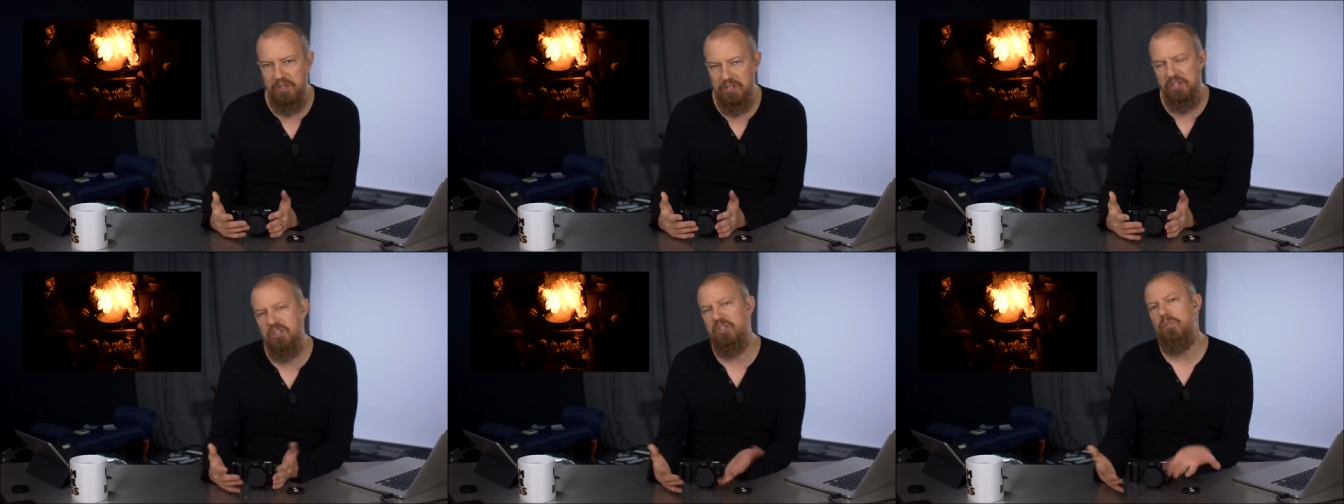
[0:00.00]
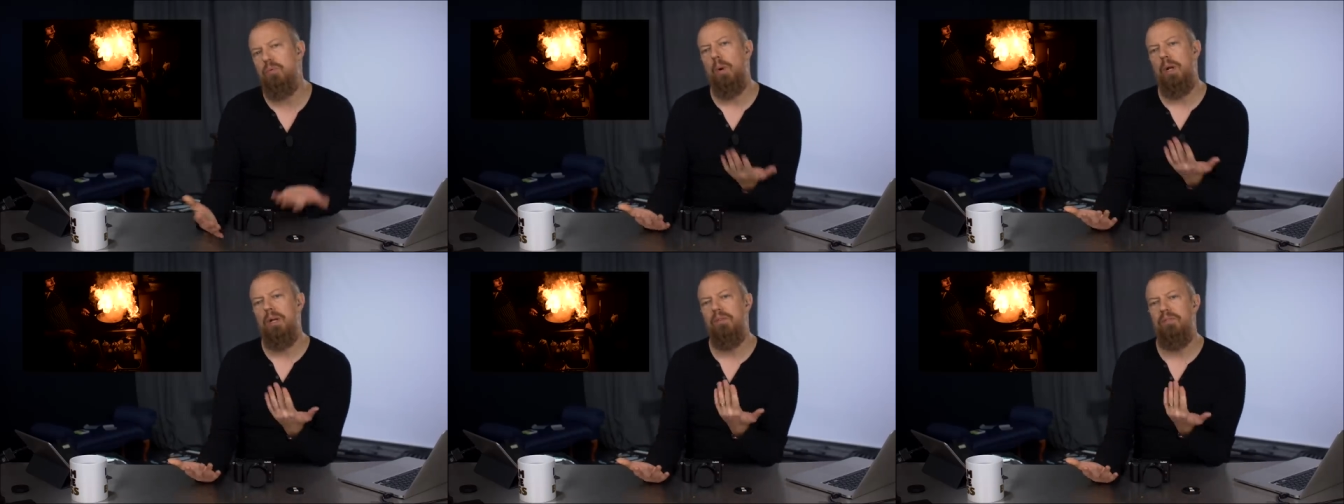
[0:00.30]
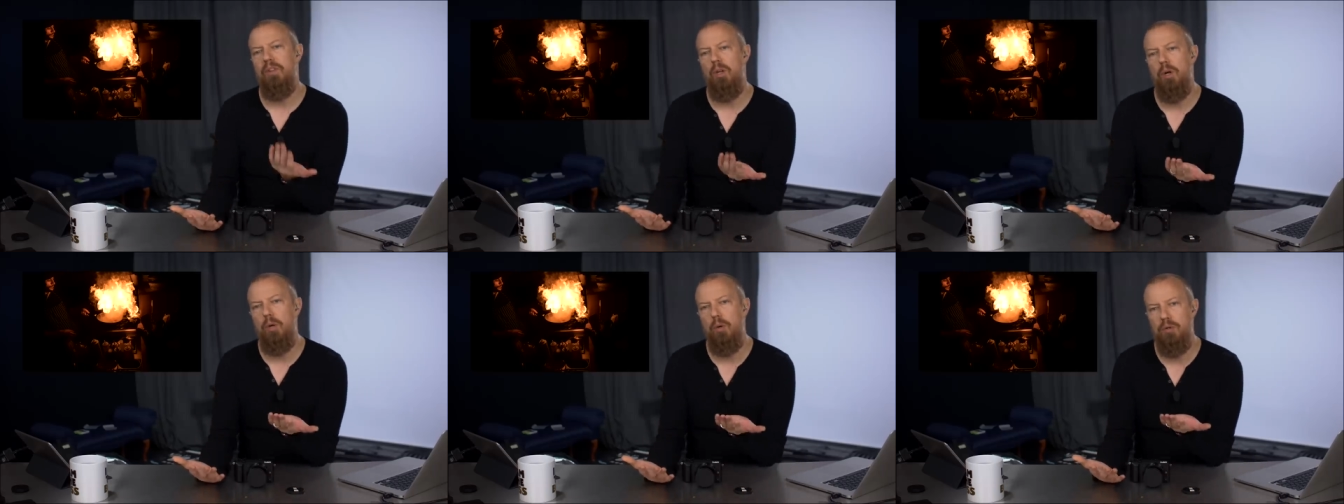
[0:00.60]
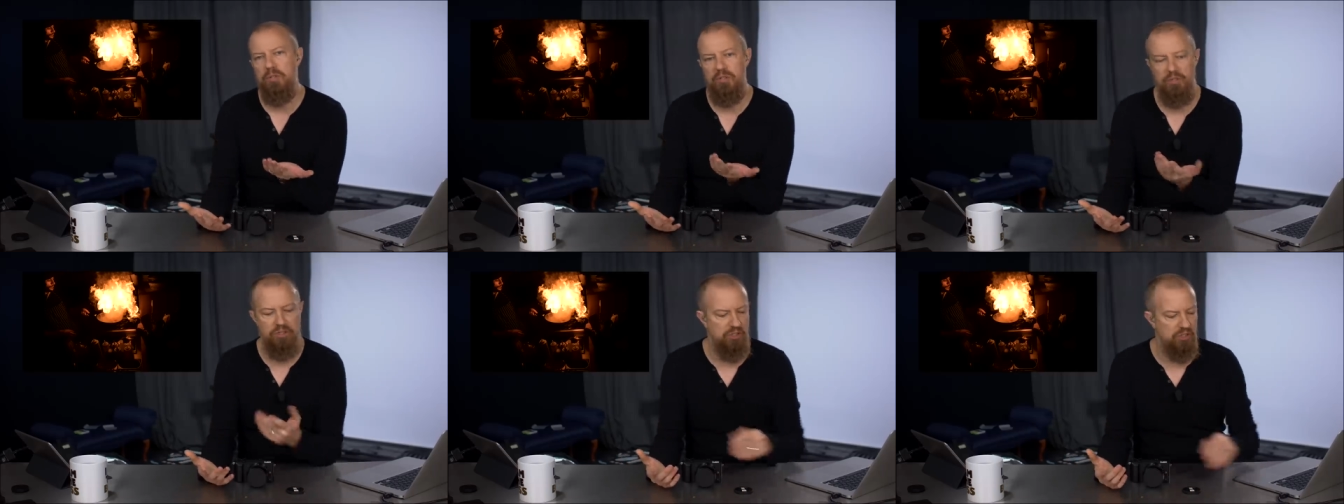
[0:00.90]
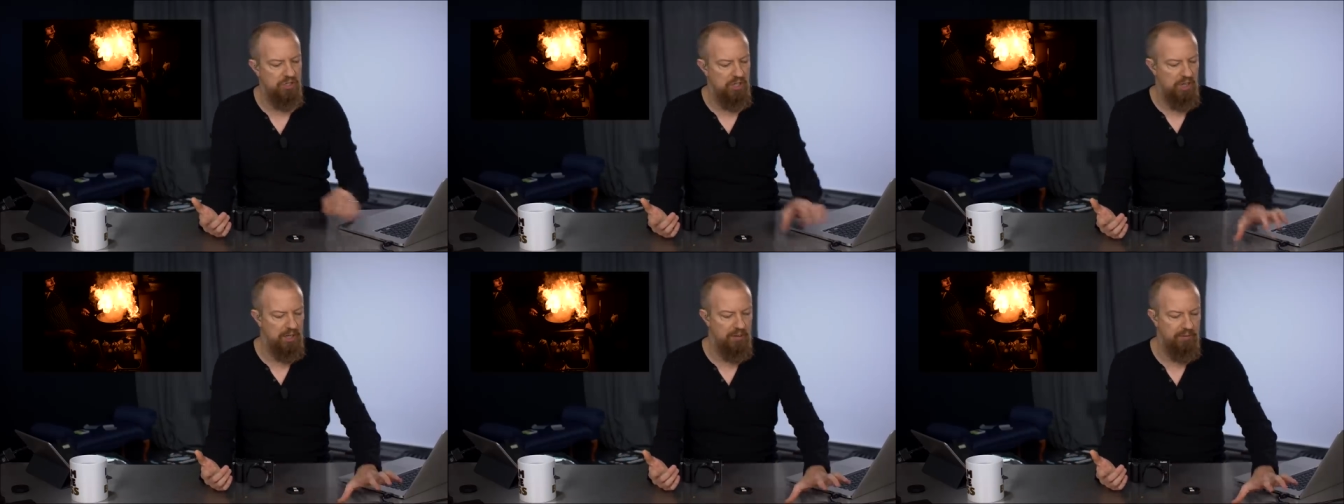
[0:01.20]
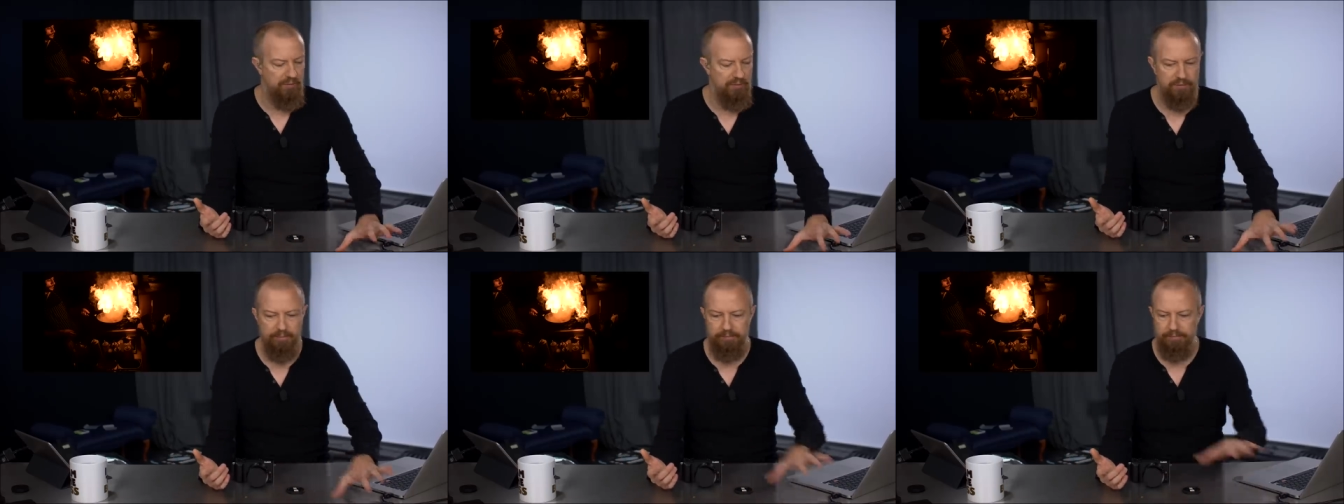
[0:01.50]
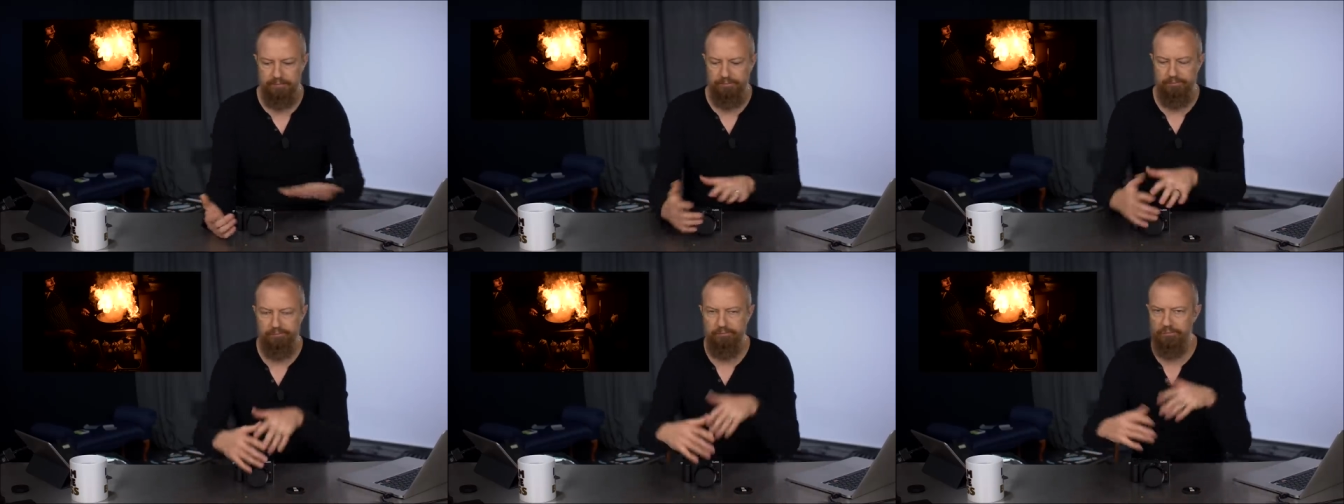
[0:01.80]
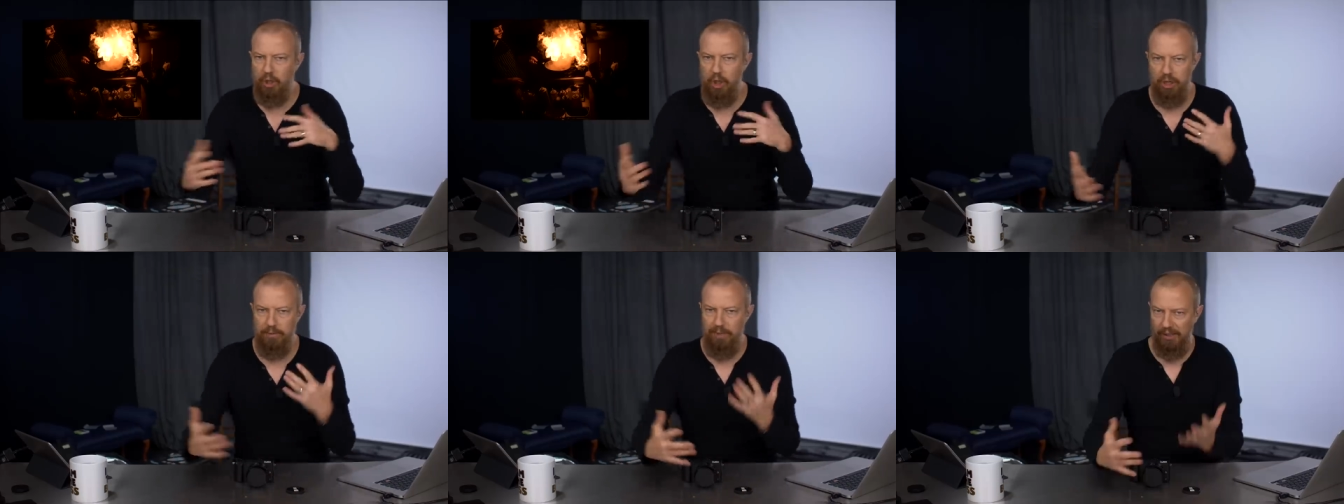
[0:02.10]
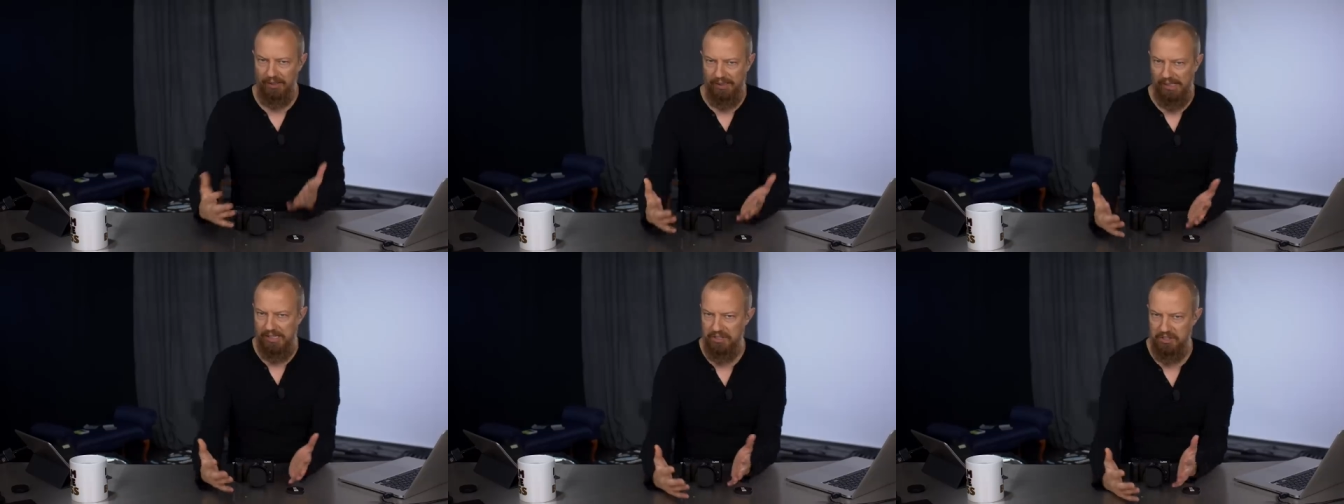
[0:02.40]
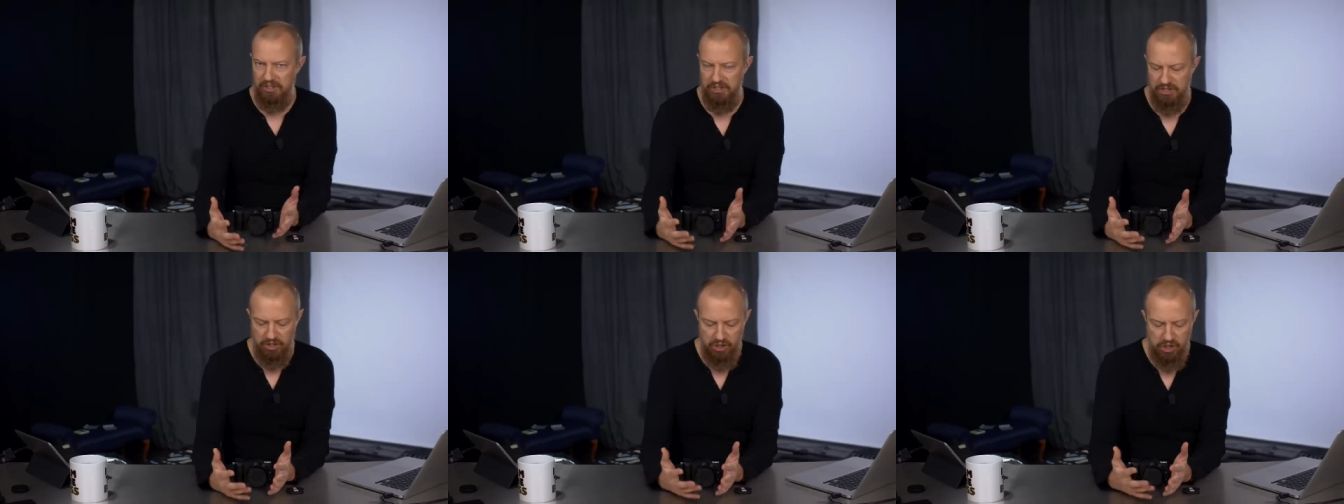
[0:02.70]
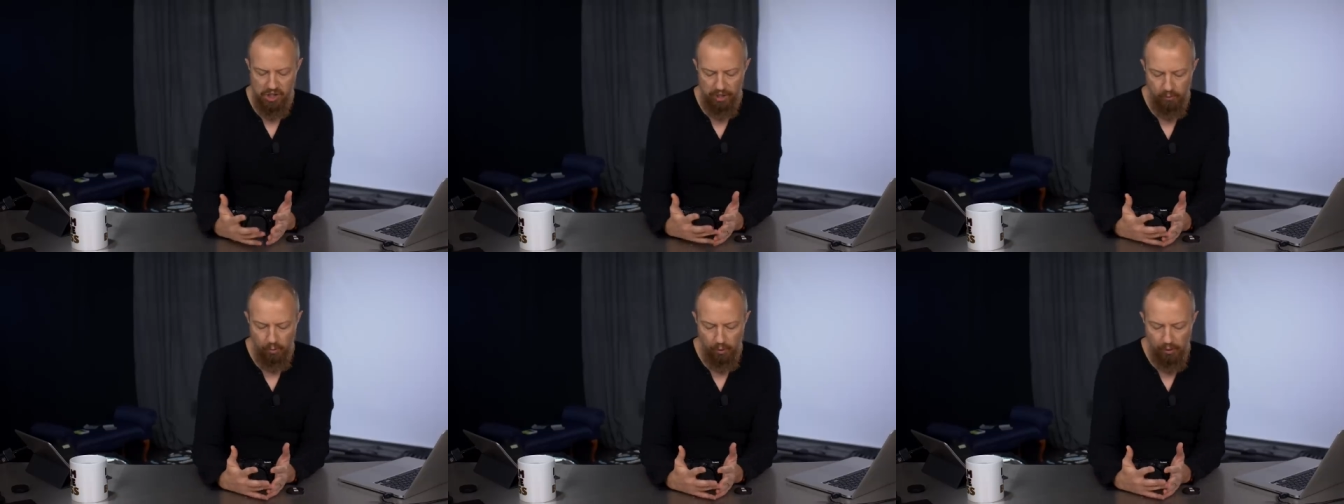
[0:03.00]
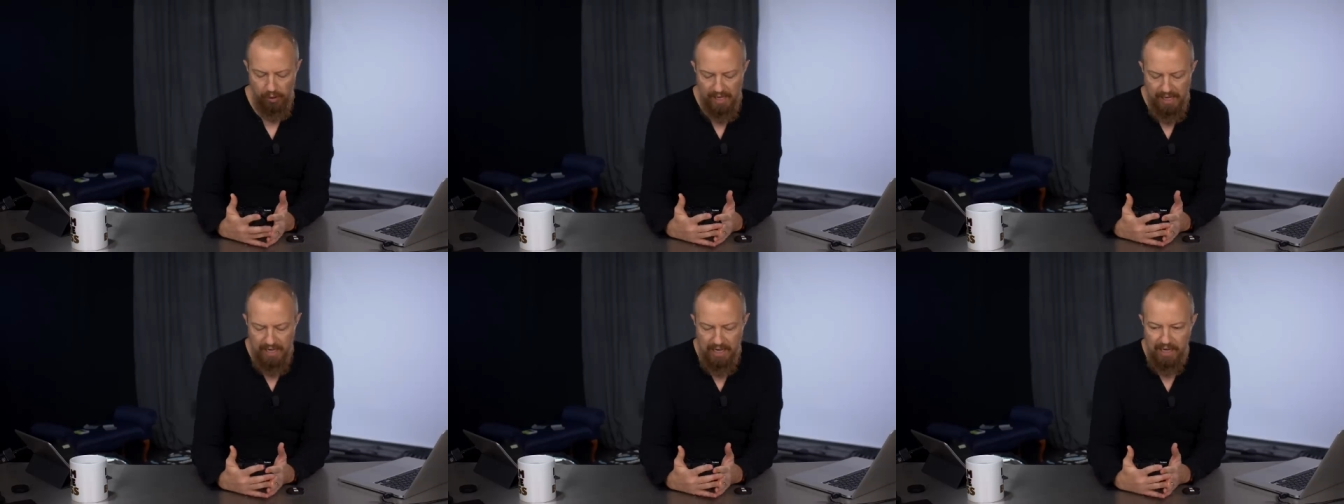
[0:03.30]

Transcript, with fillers: This is one of those just kind of talking about lenses in general.